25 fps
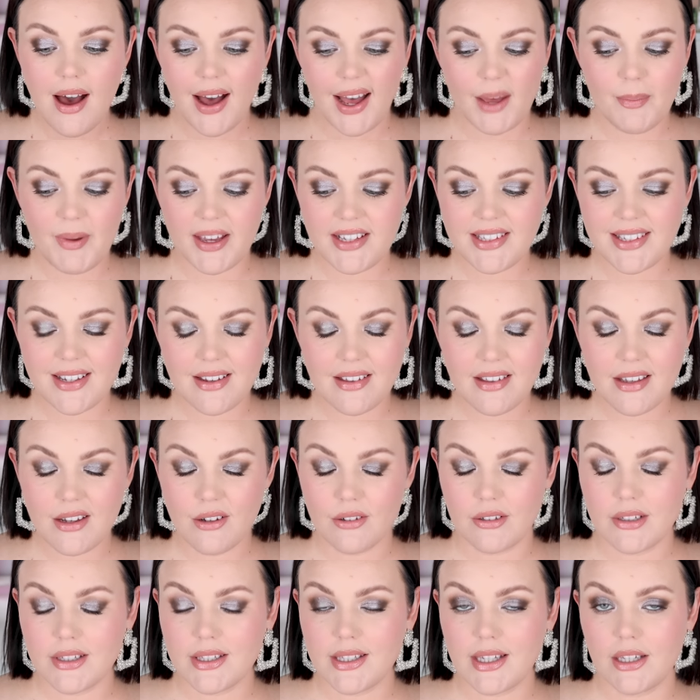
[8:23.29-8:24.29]
I basically
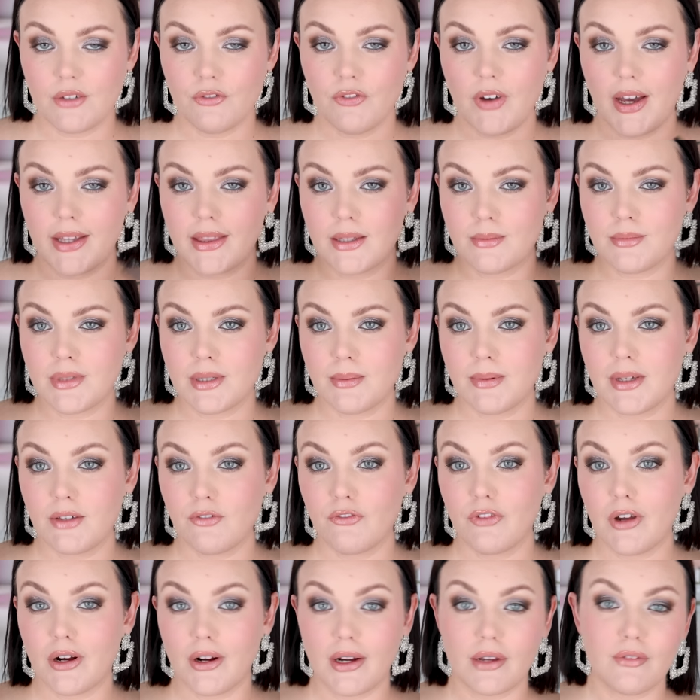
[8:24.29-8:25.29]
honestly find them to be
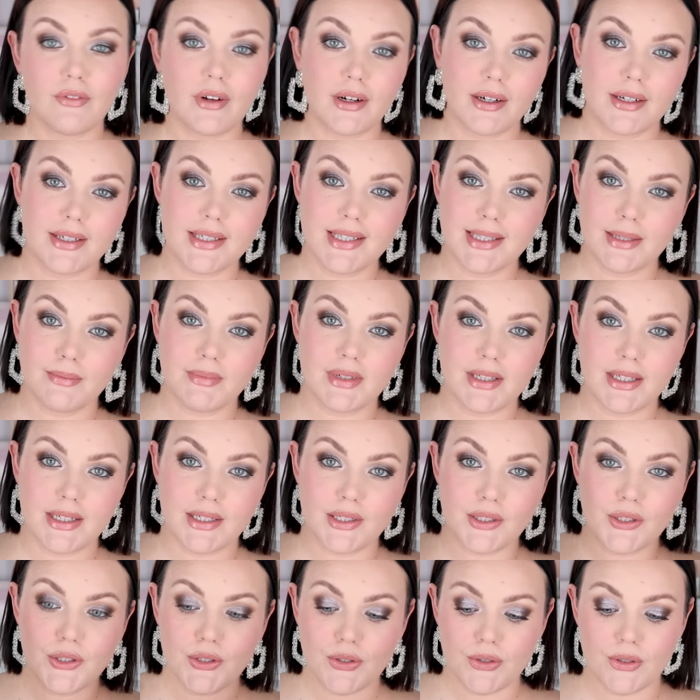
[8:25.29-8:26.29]
very, very
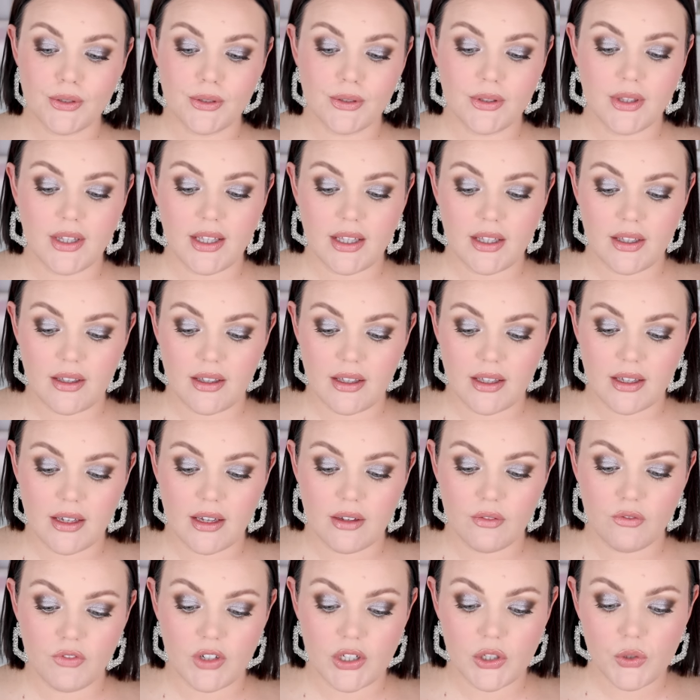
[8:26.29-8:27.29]
similar to the
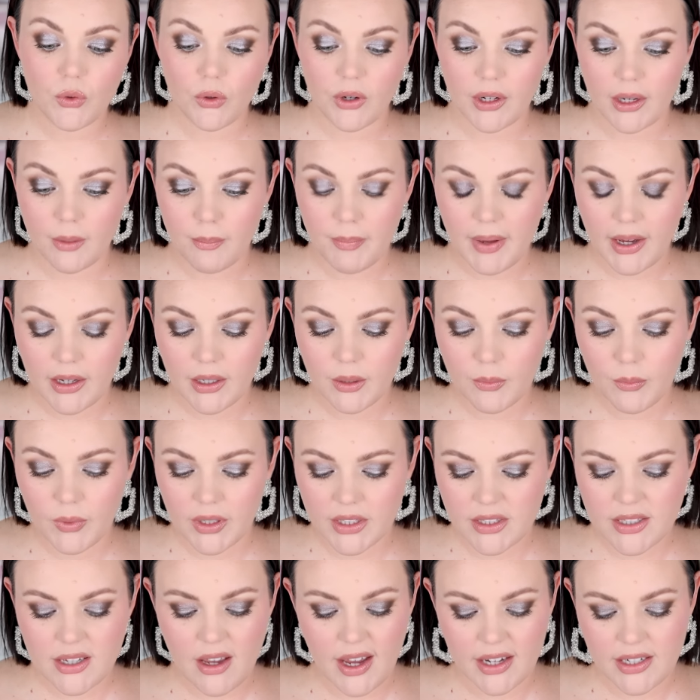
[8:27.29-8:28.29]
Victoria Beckham
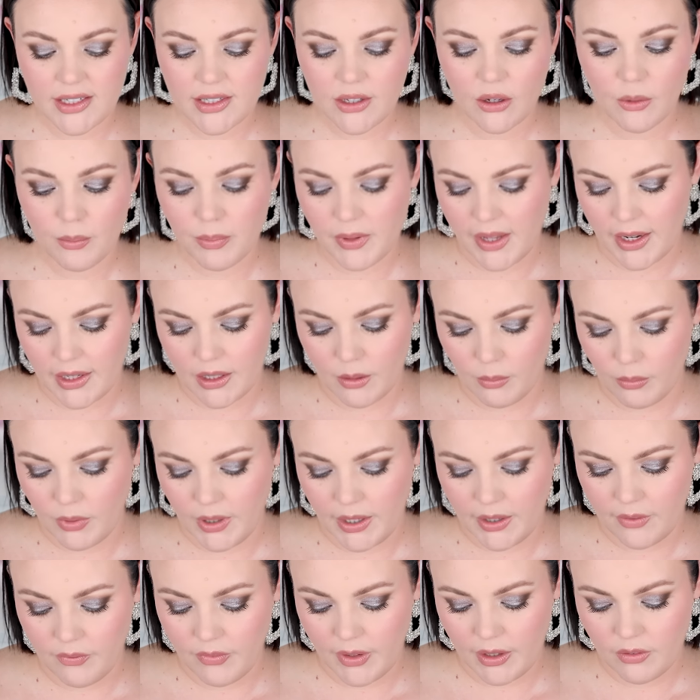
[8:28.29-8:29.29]
ones. I just got black and
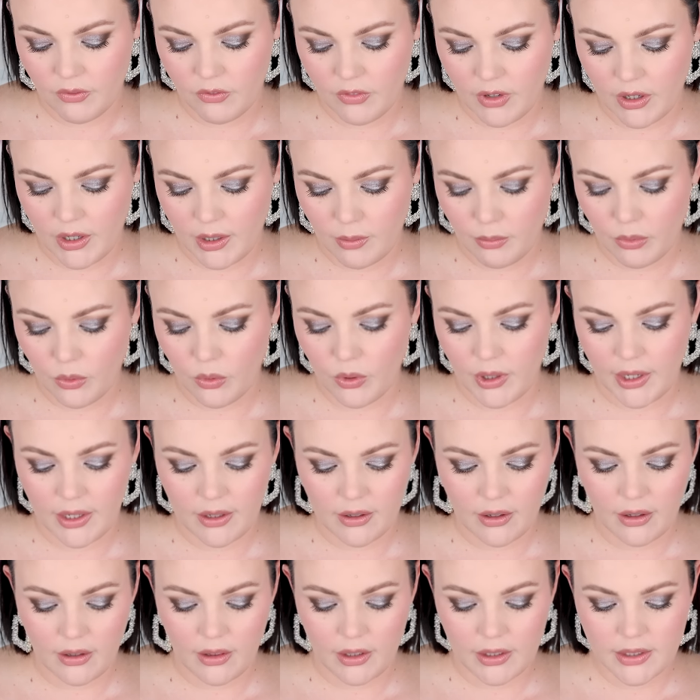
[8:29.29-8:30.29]
brown, like very boring
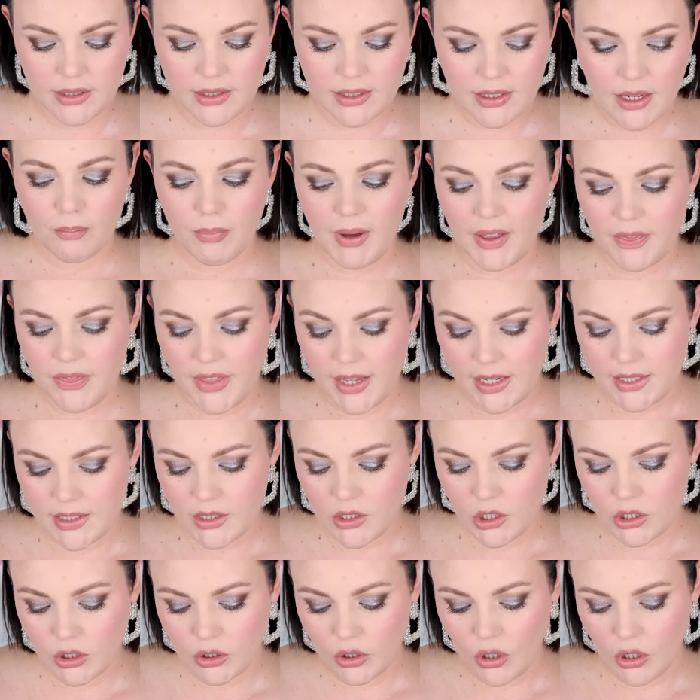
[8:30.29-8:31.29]
colors. But these
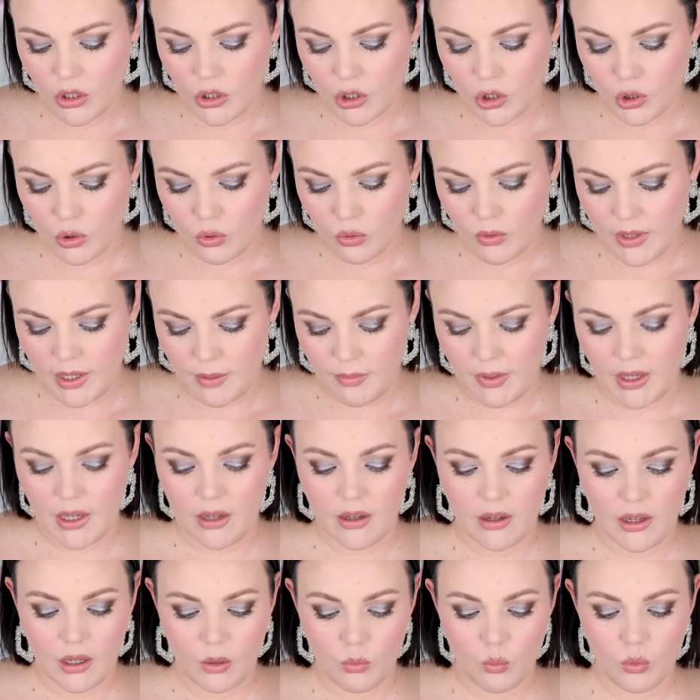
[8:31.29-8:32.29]
are a lot
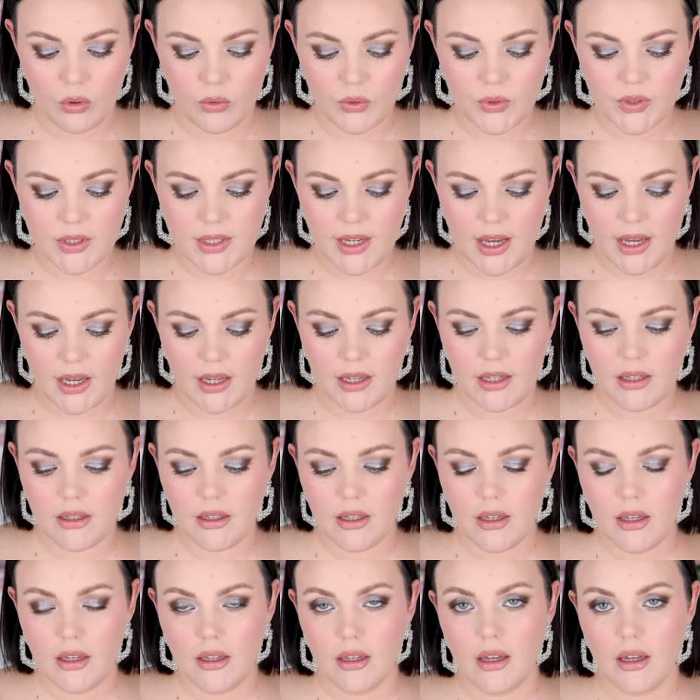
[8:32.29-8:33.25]
creamier, I will say.